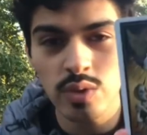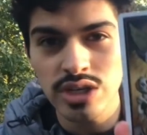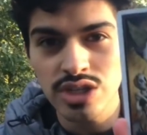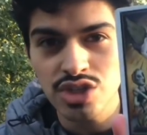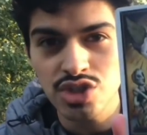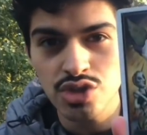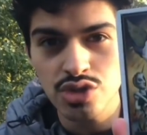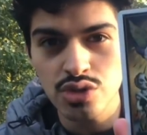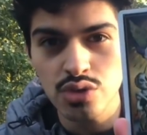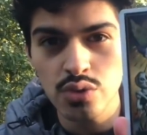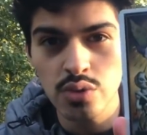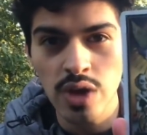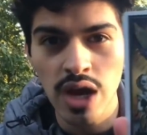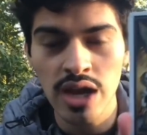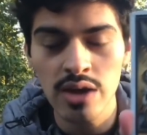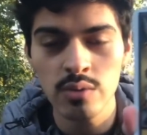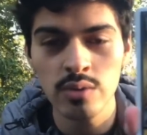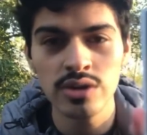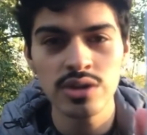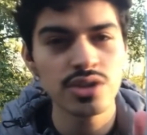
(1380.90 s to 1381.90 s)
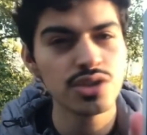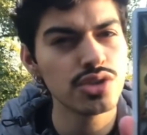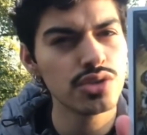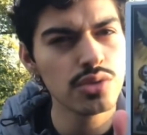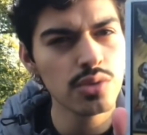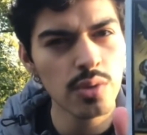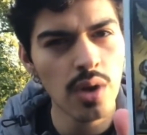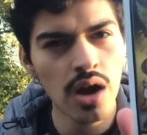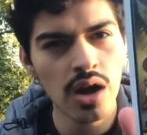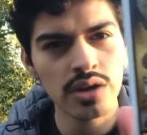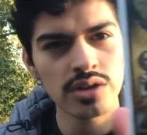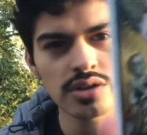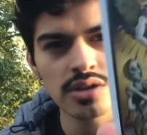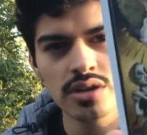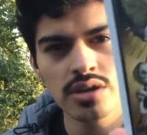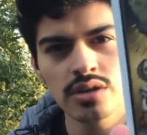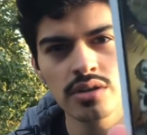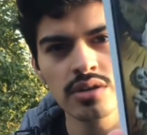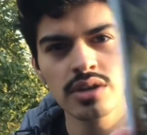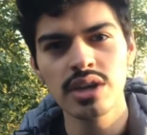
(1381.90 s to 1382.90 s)
did you do right what did you do wrong you
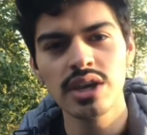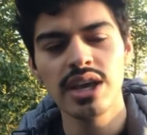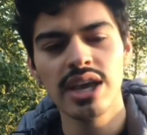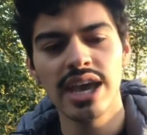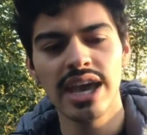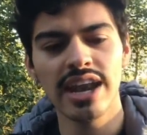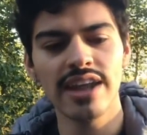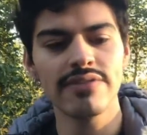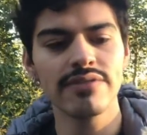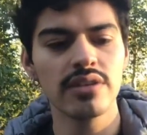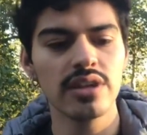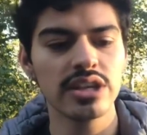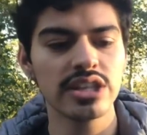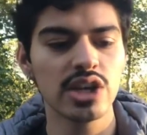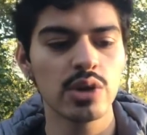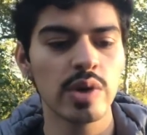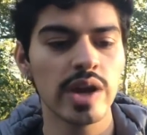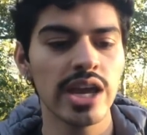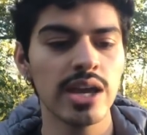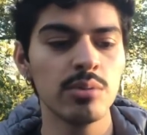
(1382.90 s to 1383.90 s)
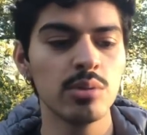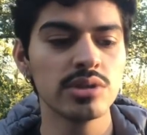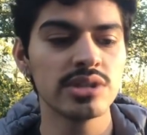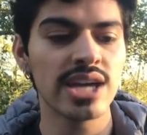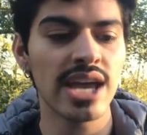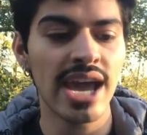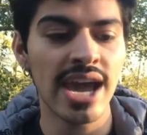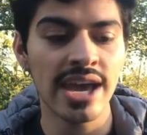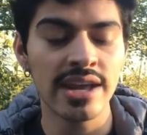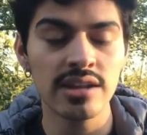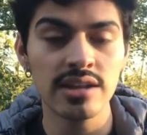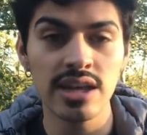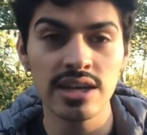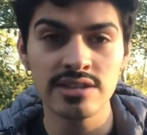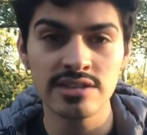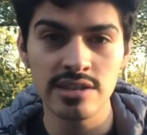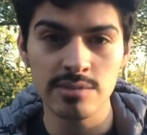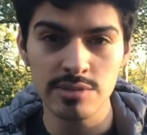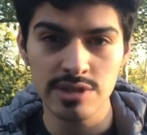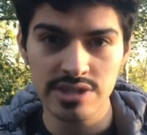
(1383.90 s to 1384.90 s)
know and i feel like they were able to analyze
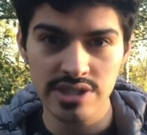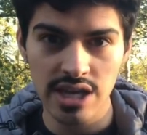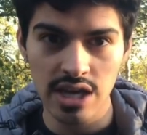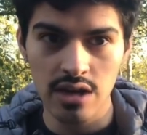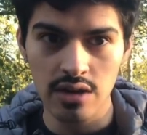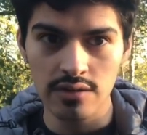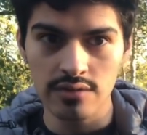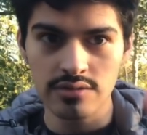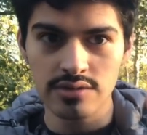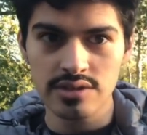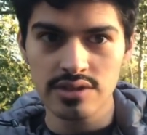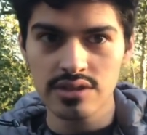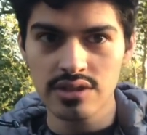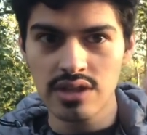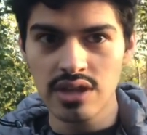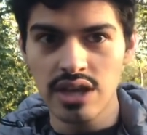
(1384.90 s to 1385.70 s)
themselves